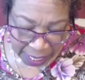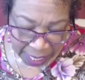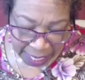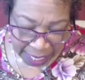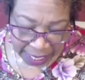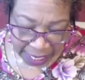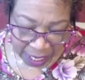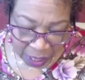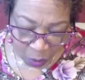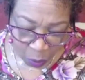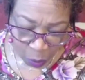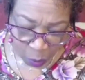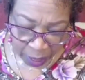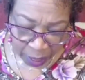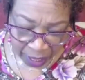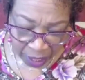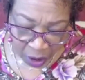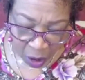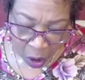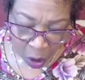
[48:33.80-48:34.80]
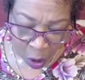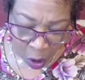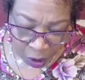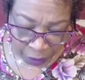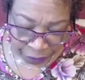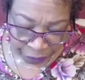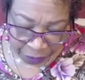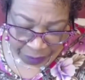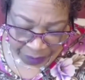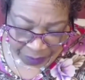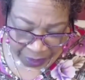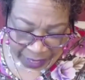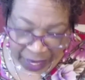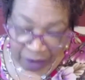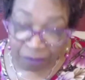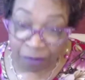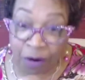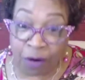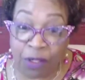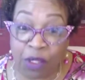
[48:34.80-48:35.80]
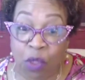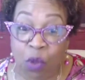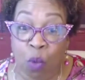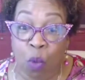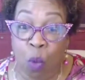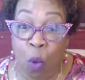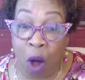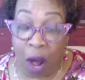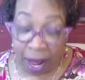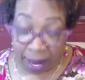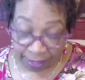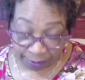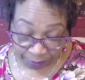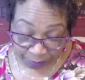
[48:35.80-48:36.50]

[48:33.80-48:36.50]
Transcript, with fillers: he went on from there, verse 1,